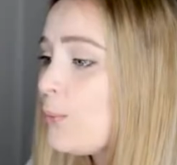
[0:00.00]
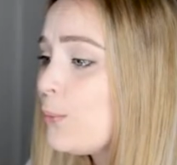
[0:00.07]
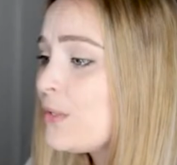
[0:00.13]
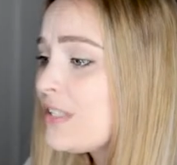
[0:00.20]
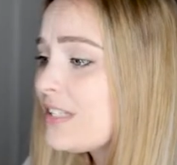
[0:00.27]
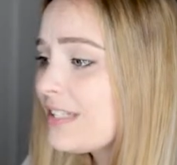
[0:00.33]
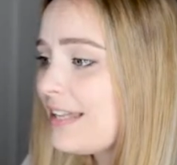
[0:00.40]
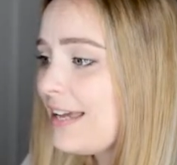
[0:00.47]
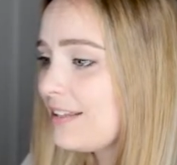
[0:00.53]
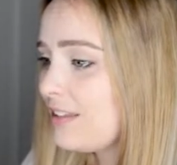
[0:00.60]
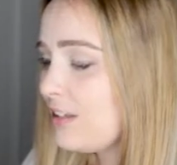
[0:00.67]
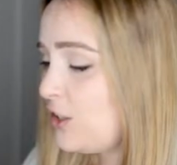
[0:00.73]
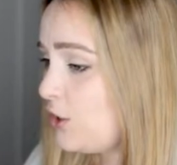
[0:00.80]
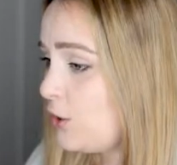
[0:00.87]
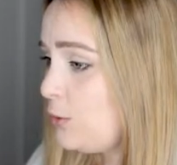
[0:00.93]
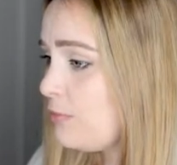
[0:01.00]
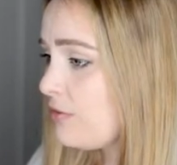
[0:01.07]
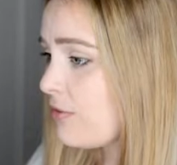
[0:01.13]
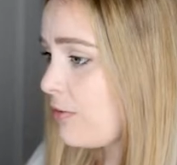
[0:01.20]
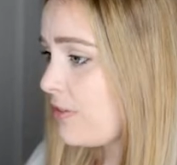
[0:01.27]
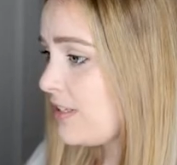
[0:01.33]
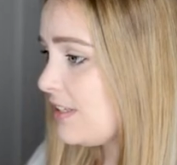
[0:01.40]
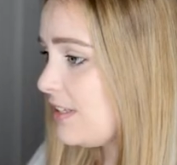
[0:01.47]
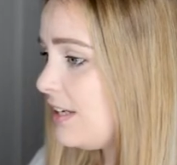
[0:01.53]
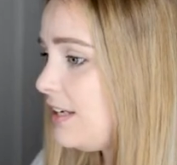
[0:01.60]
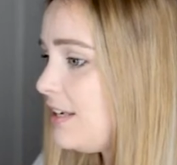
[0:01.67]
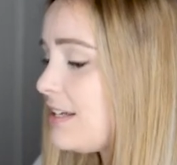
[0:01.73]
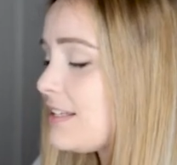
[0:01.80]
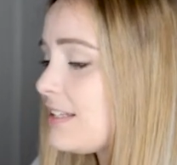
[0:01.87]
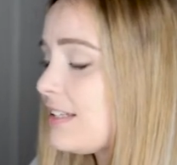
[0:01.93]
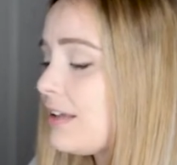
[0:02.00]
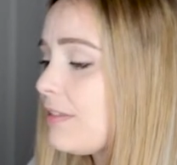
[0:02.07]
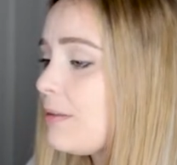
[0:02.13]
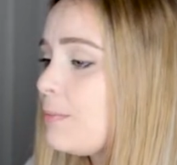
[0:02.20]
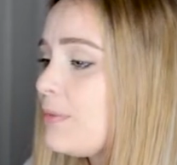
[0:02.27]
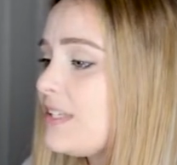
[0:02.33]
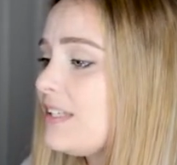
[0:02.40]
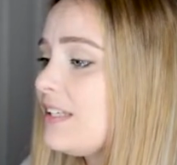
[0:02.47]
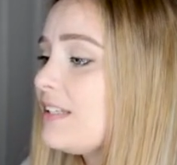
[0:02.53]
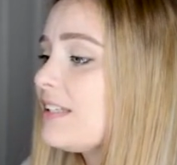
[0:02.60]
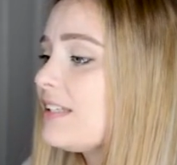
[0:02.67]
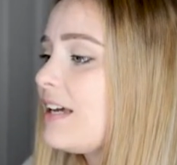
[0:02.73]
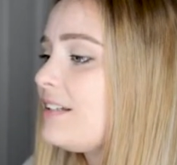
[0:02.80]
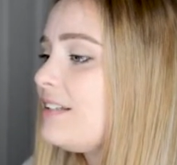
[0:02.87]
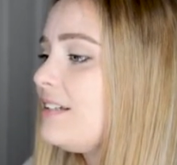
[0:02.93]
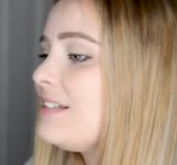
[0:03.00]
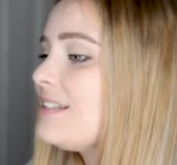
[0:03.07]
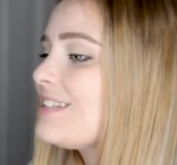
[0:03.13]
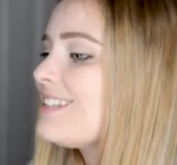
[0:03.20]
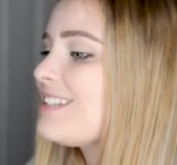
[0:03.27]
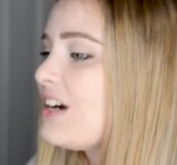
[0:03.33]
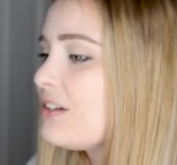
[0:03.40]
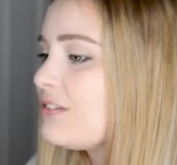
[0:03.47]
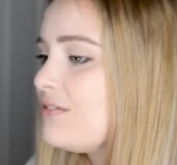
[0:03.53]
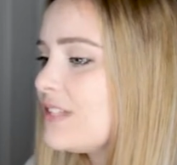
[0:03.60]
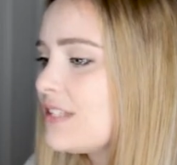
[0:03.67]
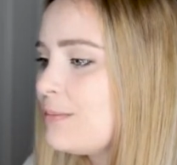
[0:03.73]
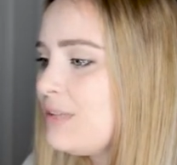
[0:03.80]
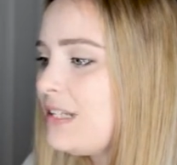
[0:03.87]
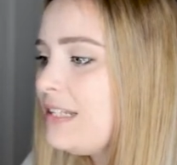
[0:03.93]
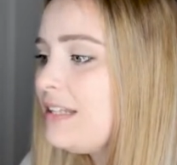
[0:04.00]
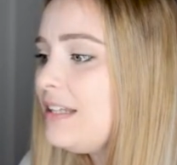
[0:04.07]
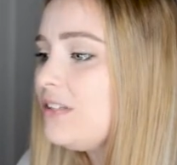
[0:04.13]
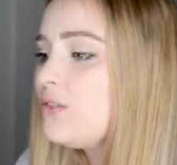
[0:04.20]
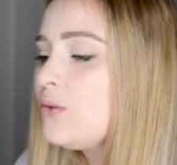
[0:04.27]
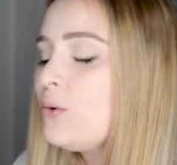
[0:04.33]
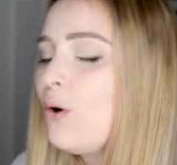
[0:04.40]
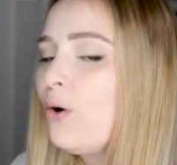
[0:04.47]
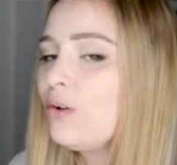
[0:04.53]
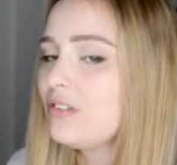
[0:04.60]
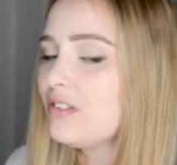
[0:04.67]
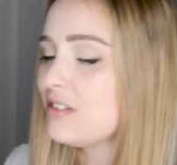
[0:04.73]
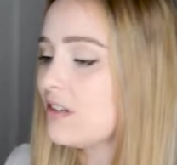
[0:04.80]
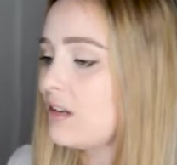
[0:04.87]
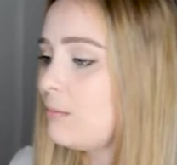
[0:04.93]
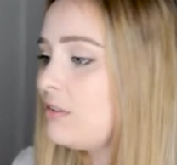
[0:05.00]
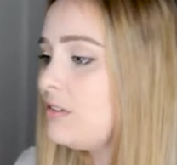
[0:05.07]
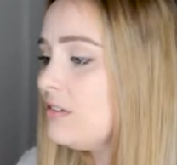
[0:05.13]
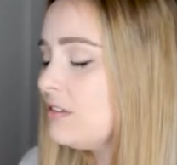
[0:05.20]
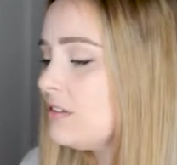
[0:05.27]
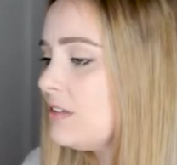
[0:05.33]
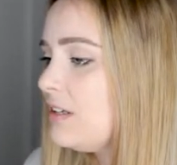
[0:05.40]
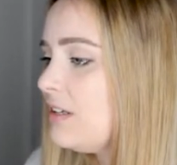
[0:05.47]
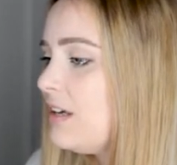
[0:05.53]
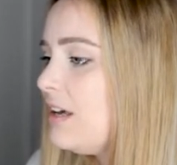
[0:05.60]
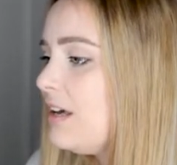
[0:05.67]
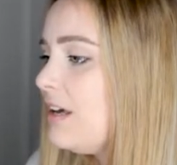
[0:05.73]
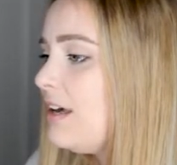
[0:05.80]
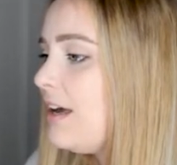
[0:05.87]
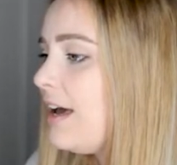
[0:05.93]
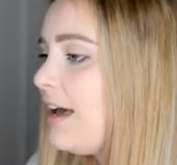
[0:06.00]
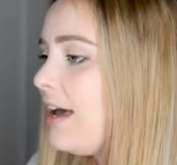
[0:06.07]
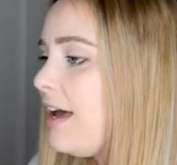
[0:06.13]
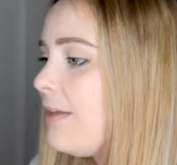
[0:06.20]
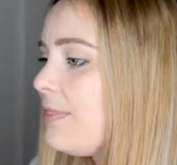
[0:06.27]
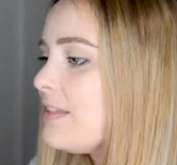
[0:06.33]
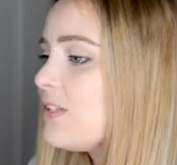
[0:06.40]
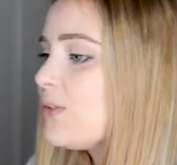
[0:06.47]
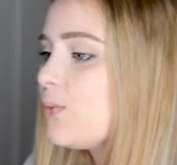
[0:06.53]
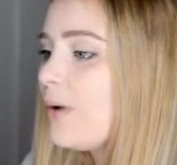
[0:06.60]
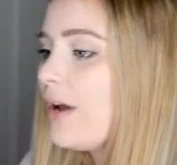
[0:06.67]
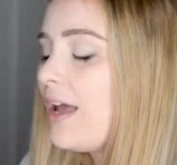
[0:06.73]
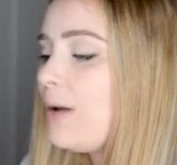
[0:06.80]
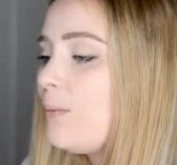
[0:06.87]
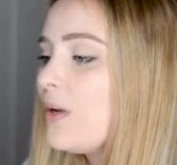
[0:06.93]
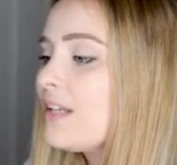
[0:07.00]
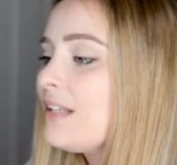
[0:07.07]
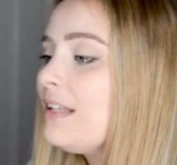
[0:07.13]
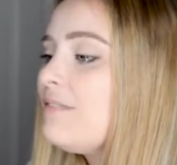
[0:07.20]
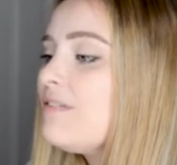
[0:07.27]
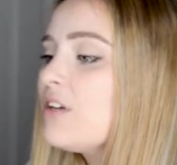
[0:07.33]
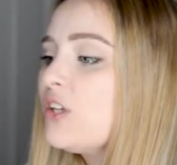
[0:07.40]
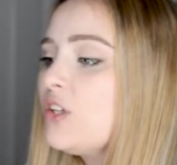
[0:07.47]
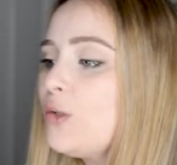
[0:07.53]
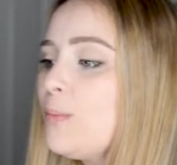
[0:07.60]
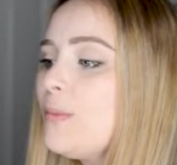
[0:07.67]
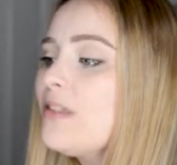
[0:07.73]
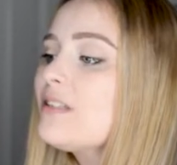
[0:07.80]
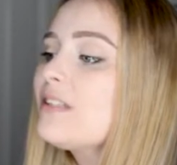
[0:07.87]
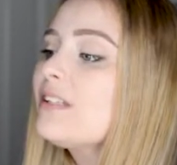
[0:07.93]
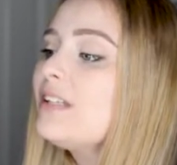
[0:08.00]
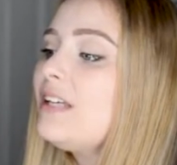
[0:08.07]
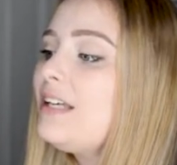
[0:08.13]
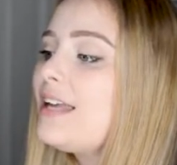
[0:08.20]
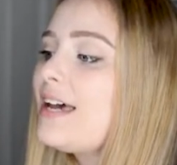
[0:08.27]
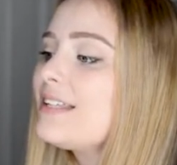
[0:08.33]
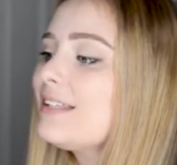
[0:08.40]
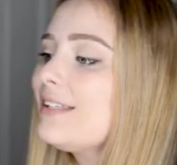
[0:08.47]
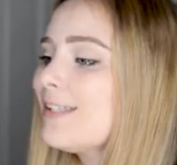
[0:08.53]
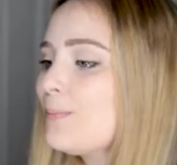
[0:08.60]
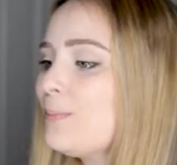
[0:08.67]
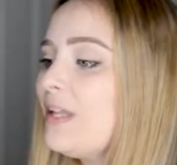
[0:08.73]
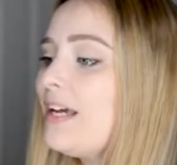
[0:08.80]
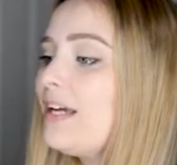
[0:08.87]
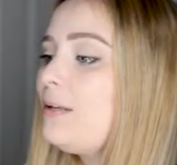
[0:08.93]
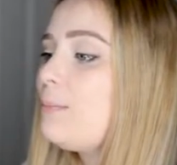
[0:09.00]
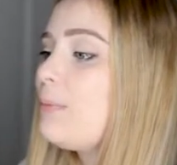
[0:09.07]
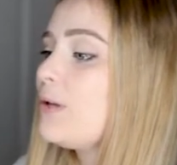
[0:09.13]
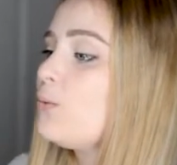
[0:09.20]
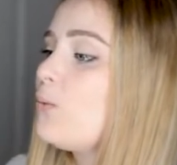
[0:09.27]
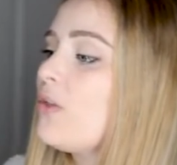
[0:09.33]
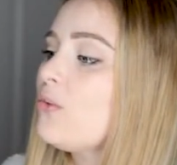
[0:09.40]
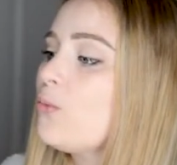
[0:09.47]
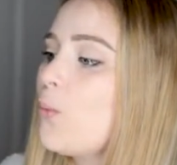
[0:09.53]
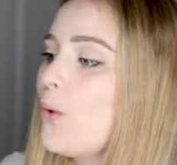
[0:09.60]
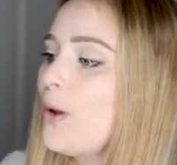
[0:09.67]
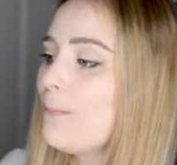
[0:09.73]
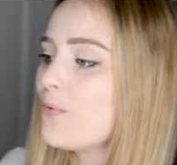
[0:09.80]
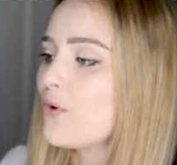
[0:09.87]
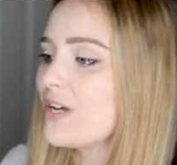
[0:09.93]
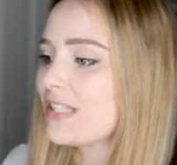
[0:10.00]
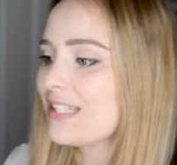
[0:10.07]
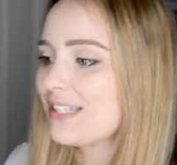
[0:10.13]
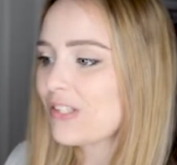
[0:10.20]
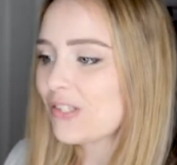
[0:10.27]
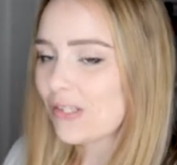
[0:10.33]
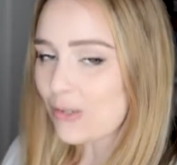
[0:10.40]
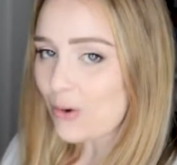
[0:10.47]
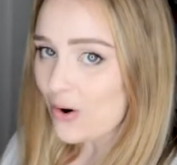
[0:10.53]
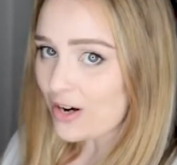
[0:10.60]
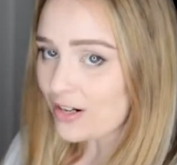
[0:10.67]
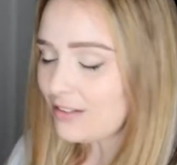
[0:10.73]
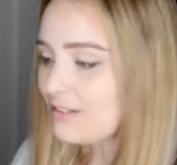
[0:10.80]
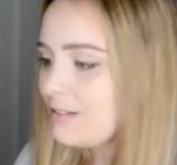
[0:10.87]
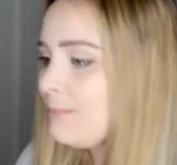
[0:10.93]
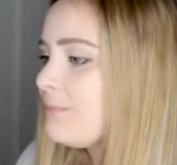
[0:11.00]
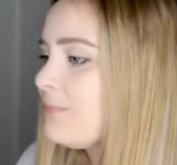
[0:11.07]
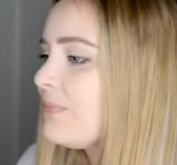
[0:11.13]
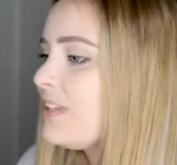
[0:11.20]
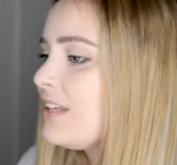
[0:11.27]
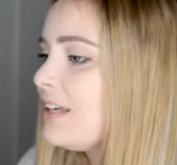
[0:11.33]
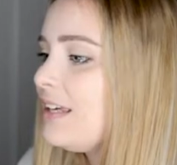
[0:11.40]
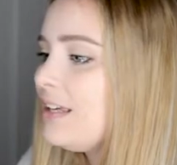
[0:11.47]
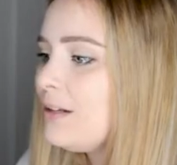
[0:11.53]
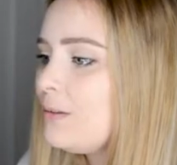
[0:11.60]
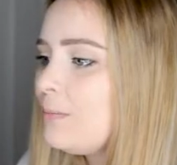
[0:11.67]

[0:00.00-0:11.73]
We'll select the cube from the scene and set the basic setting start visibility to all disabled. And this way we can leave the cube in the scene as displayed, but when we press start, it'll